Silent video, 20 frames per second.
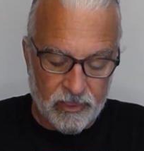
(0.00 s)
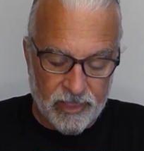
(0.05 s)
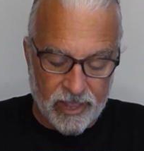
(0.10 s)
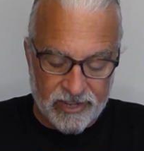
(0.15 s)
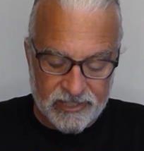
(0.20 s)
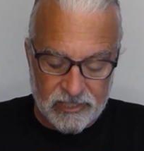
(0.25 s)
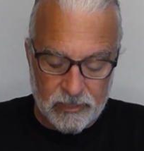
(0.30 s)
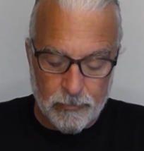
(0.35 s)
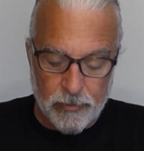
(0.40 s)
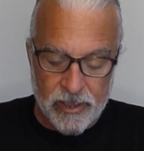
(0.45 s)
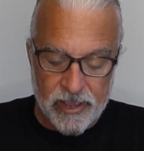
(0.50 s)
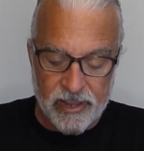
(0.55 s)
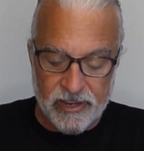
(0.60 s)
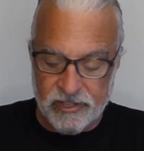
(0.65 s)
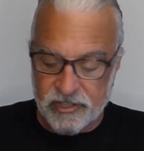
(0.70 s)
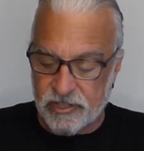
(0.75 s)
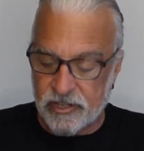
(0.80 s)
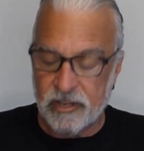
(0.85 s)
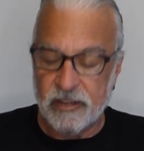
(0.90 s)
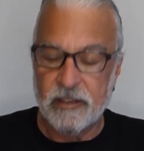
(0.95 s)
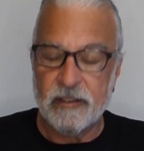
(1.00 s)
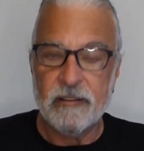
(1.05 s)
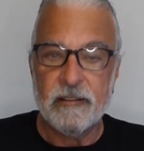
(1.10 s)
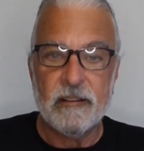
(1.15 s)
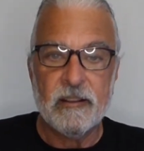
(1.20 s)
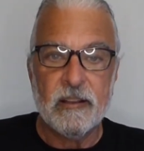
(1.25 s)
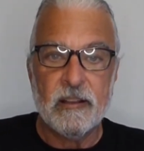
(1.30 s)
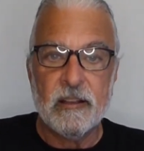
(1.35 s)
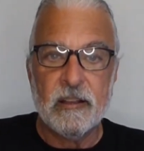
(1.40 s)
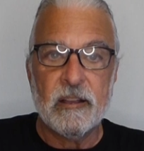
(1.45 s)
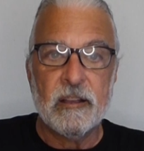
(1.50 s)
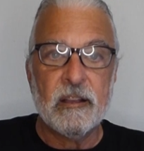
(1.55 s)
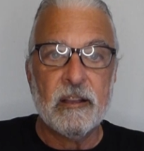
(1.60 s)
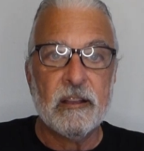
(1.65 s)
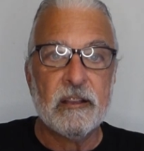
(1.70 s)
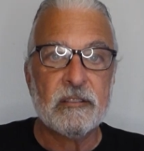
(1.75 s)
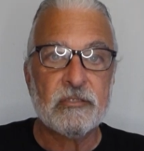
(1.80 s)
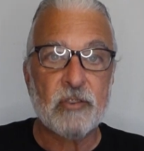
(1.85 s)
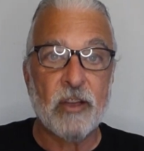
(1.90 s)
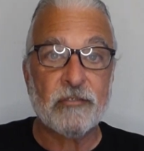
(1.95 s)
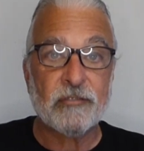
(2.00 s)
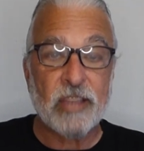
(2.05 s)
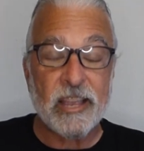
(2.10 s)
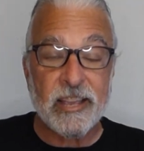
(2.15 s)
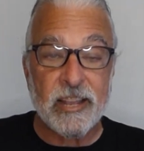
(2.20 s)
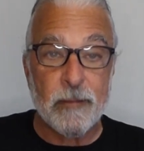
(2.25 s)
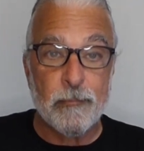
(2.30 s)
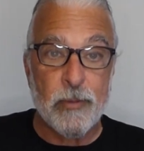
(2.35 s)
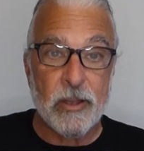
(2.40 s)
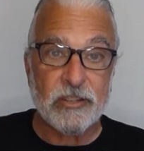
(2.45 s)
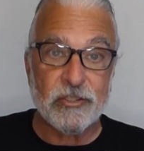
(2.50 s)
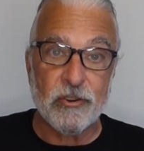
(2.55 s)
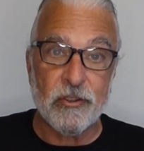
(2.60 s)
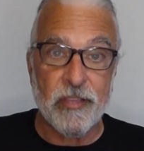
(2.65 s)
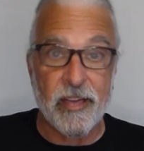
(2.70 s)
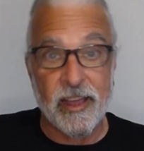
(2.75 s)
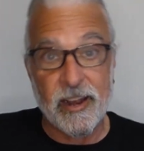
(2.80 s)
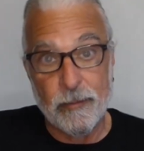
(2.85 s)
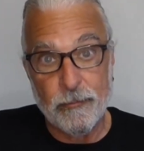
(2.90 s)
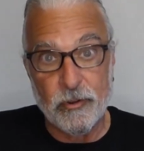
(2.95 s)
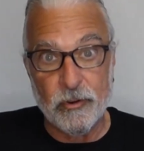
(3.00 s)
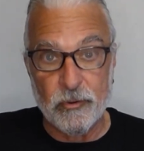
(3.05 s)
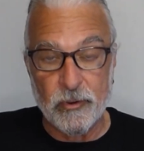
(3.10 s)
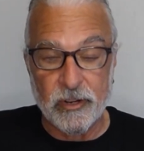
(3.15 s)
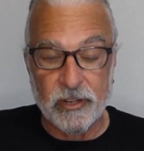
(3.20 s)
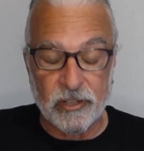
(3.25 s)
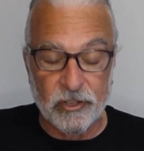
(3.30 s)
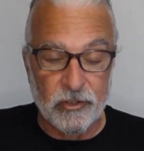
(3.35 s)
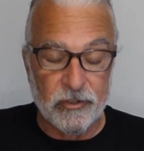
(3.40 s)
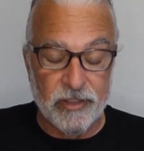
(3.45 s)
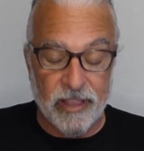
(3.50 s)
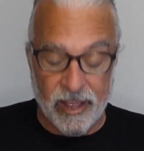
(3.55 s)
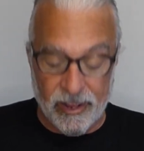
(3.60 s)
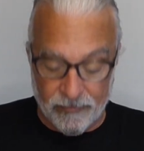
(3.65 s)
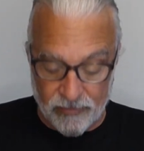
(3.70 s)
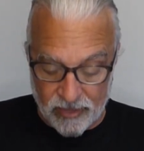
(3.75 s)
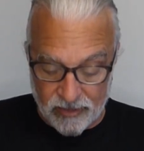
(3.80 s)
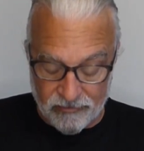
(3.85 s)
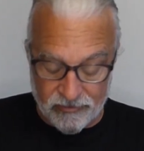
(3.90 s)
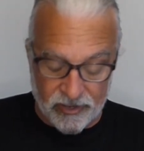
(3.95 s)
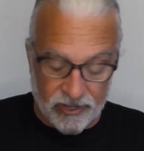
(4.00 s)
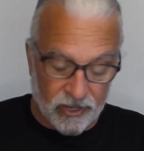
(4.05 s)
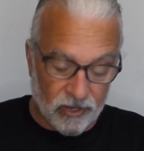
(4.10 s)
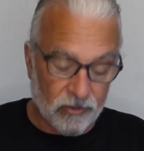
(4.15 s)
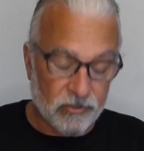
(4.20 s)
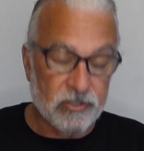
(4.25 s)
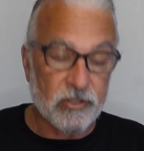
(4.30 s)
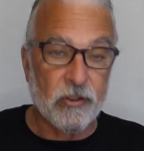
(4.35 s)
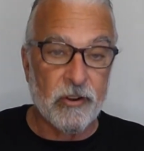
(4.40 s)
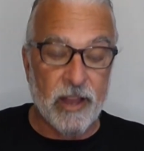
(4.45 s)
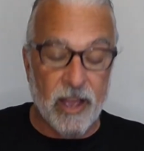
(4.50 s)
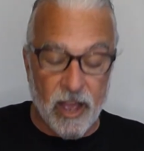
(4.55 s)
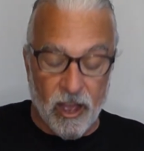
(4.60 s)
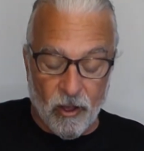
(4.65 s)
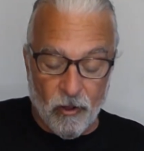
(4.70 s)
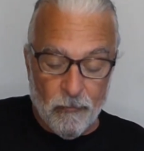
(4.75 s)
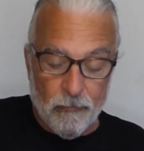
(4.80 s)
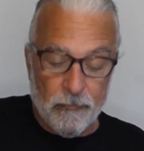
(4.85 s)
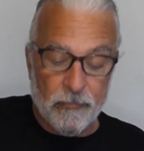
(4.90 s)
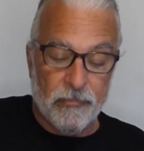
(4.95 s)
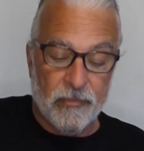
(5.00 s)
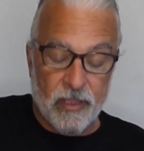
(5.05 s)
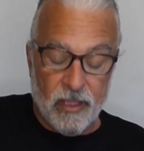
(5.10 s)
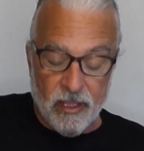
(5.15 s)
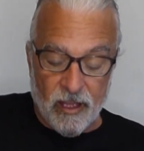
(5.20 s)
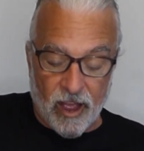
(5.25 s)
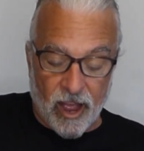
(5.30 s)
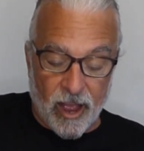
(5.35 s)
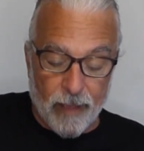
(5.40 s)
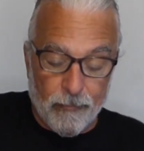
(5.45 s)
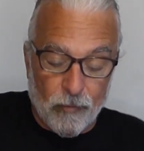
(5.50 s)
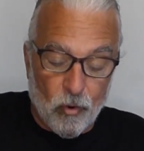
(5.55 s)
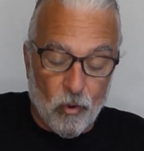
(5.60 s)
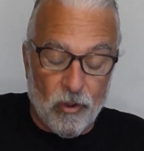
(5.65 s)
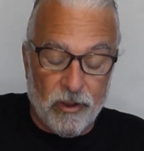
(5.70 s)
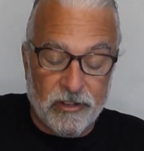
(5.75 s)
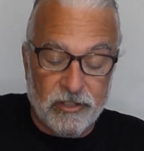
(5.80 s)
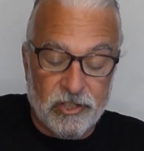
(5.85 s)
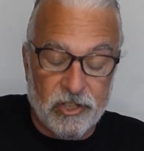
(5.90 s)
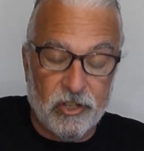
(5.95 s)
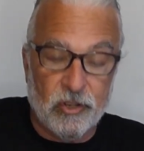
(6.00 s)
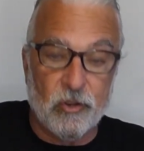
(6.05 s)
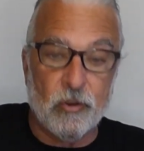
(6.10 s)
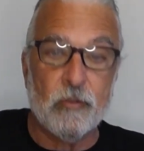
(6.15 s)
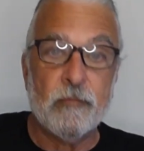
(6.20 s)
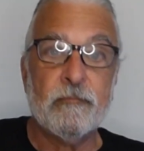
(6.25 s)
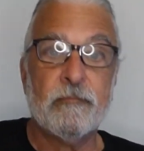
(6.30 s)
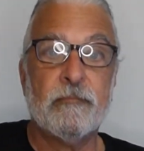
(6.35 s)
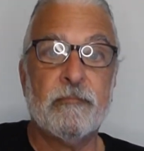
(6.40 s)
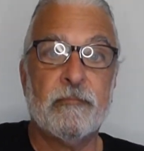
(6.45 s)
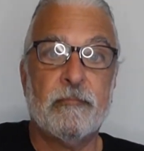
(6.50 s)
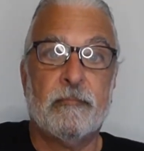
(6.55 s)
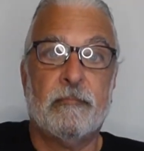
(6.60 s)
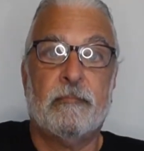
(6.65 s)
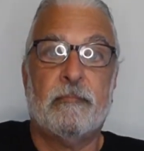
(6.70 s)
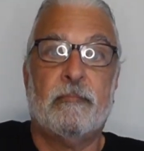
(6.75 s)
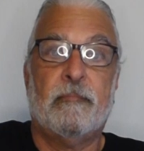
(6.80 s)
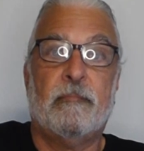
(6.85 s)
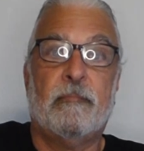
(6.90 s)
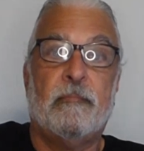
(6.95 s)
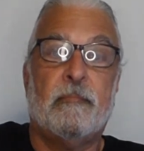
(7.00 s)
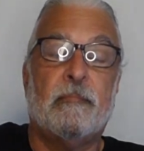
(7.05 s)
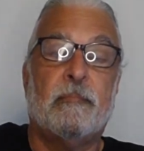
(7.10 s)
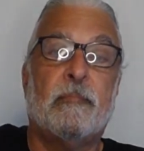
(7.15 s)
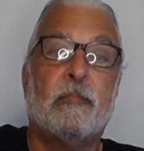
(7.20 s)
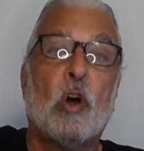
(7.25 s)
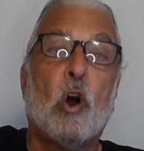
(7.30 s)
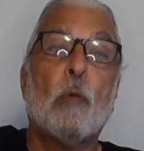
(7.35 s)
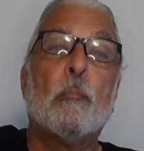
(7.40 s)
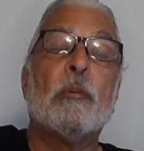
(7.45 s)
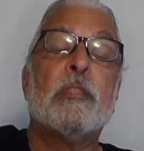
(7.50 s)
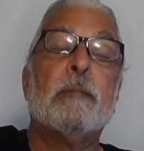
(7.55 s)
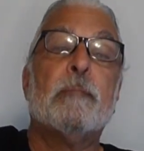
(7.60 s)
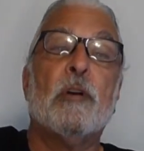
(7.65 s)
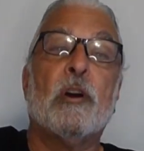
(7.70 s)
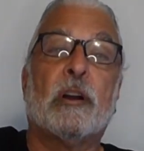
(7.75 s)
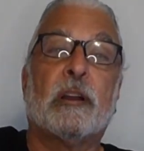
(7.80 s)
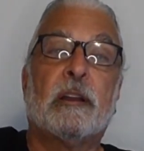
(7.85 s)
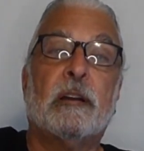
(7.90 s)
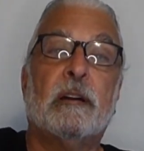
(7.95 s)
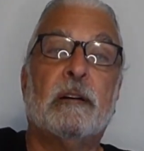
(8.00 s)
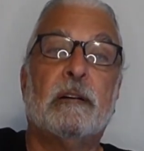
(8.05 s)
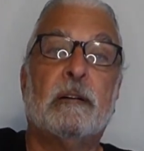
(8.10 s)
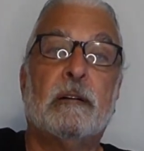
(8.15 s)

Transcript: that's the page. So I've taken a picture of that. I'm going to include that in the video. So now I'm going to open the book.